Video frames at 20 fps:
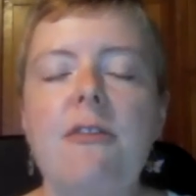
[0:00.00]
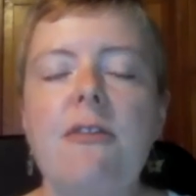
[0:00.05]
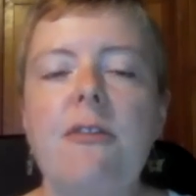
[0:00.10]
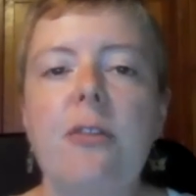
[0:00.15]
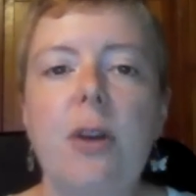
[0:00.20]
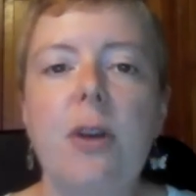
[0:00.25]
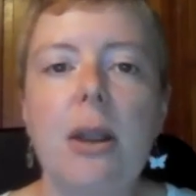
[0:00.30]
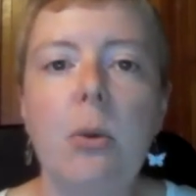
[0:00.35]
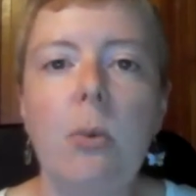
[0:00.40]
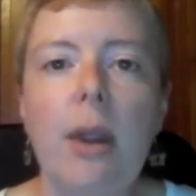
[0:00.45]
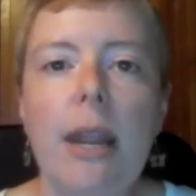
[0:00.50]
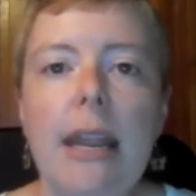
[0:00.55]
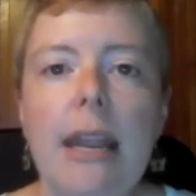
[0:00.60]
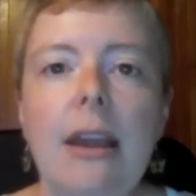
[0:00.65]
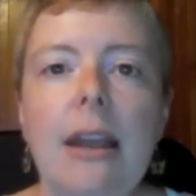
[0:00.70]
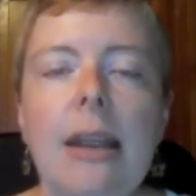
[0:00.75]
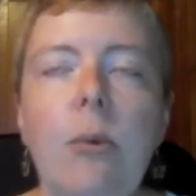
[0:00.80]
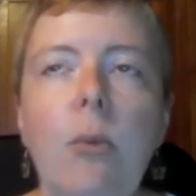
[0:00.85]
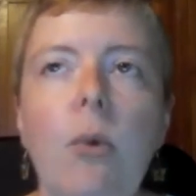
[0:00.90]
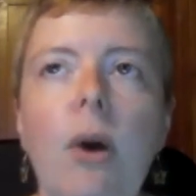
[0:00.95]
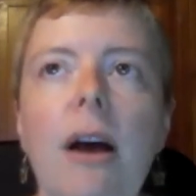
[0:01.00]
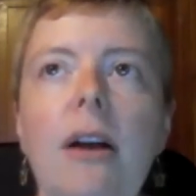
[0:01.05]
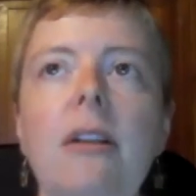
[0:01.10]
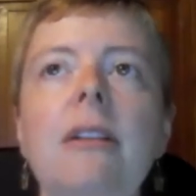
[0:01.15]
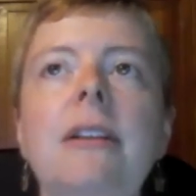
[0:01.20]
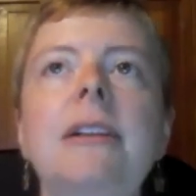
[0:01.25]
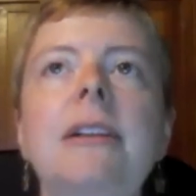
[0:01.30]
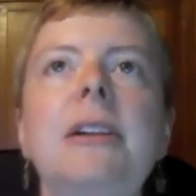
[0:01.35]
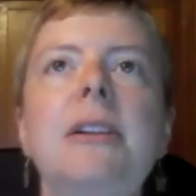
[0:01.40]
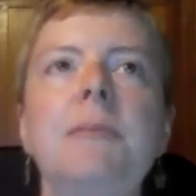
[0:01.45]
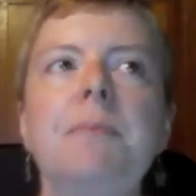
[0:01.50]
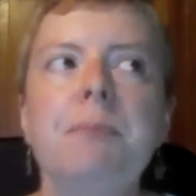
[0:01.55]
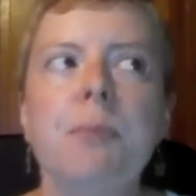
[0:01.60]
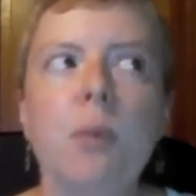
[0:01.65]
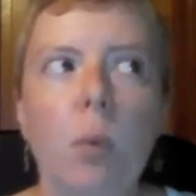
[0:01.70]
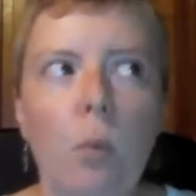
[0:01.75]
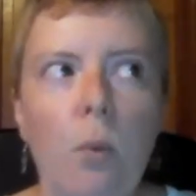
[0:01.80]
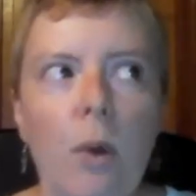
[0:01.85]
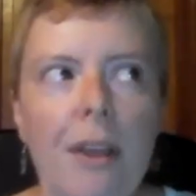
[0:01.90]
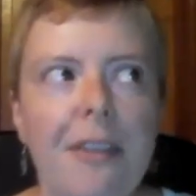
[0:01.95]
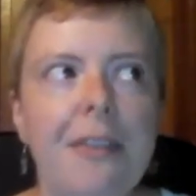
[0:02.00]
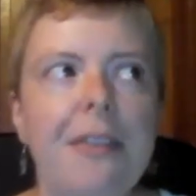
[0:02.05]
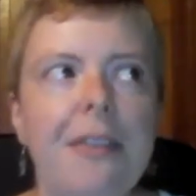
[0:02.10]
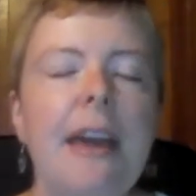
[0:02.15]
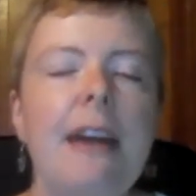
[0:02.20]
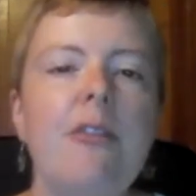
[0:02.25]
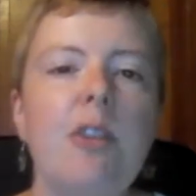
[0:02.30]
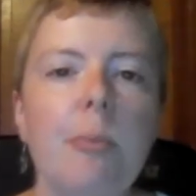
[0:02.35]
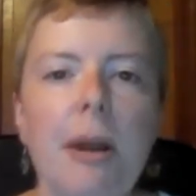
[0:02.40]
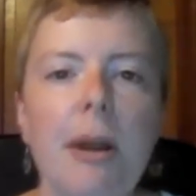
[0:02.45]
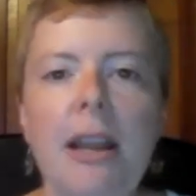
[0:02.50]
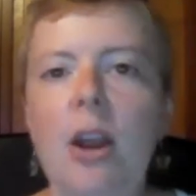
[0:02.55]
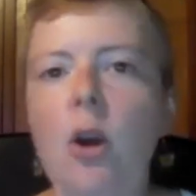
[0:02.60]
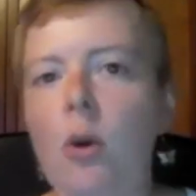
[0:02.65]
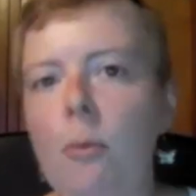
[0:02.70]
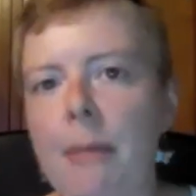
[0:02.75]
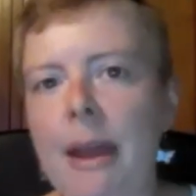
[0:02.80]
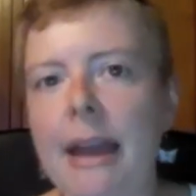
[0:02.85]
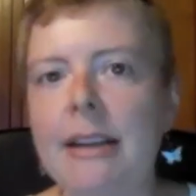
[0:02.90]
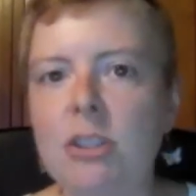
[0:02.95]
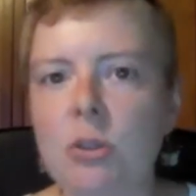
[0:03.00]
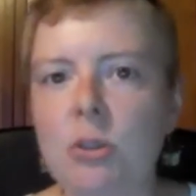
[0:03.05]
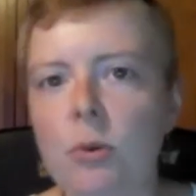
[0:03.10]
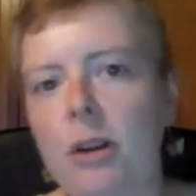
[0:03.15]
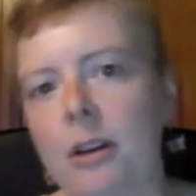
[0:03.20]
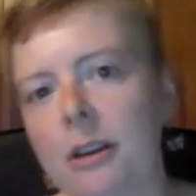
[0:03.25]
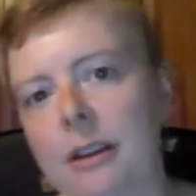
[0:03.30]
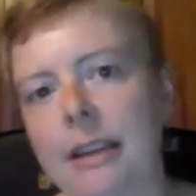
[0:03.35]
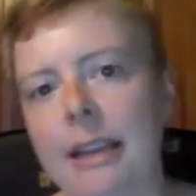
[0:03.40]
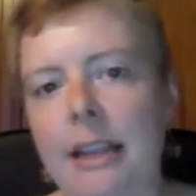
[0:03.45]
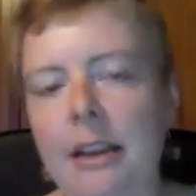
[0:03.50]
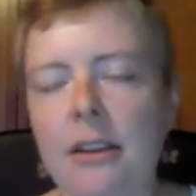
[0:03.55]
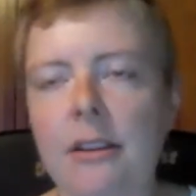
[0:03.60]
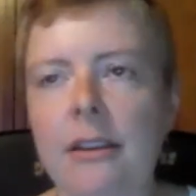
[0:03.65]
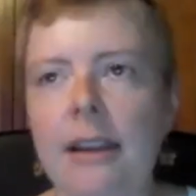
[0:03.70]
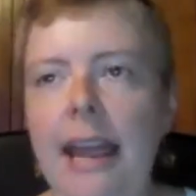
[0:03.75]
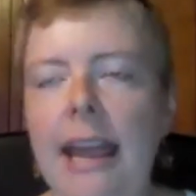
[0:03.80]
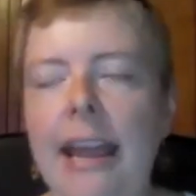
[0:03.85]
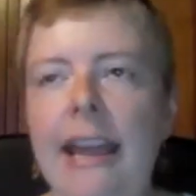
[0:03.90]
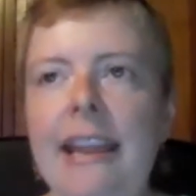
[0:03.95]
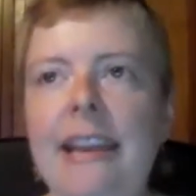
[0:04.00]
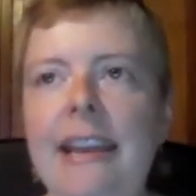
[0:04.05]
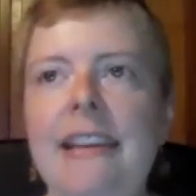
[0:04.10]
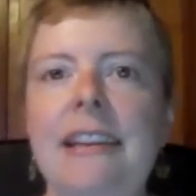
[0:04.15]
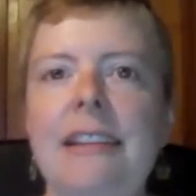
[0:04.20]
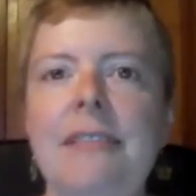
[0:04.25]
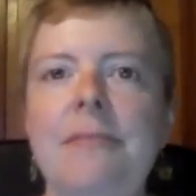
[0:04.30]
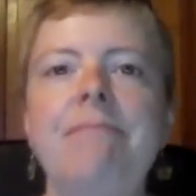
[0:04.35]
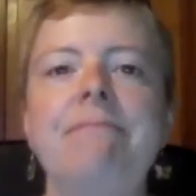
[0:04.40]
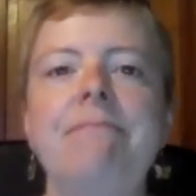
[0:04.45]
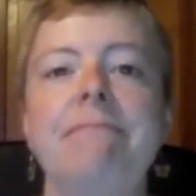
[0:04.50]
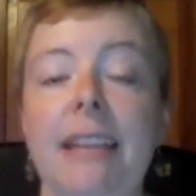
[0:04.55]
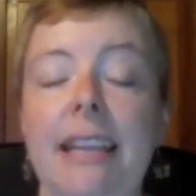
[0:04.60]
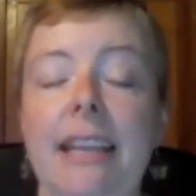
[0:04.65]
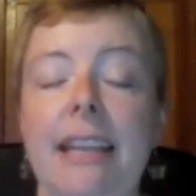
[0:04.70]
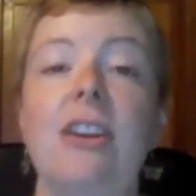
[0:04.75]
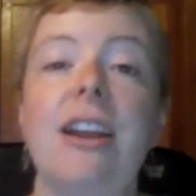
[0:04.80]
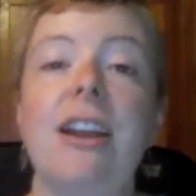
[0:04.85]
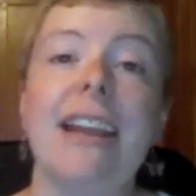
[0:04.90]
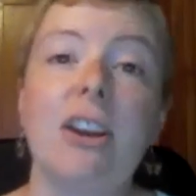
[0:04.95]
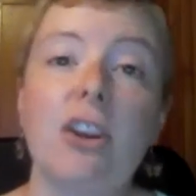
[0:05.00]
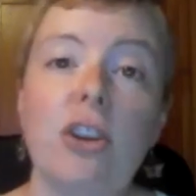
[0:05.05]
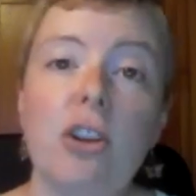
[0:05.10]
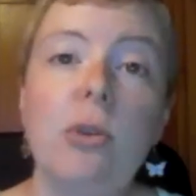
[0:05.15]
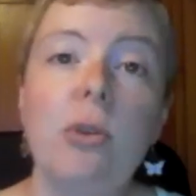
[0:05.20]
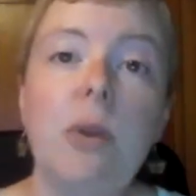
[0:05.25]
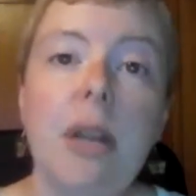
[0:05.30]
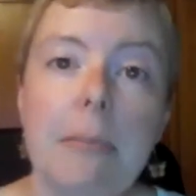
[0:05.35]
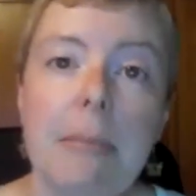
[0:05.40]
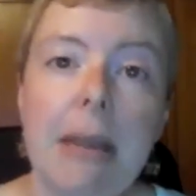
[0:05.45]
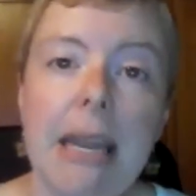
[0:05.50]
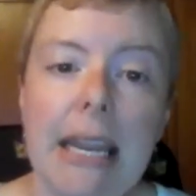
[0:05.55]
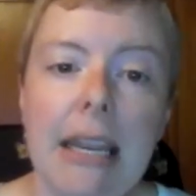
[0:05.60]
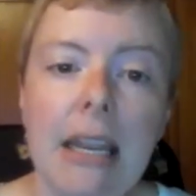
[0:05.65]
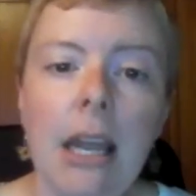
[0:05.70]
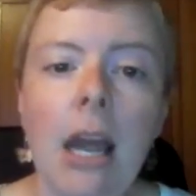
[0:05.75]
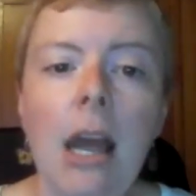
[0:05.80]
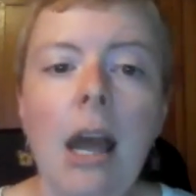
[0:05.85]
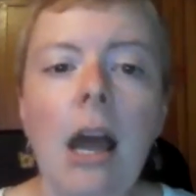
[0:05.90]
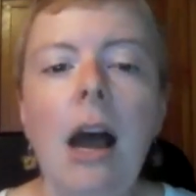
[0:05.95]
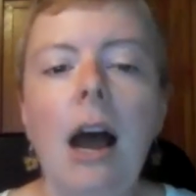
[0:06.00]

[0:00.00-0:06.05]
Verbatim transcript: every week. Well, with everybody going back to work and and including me,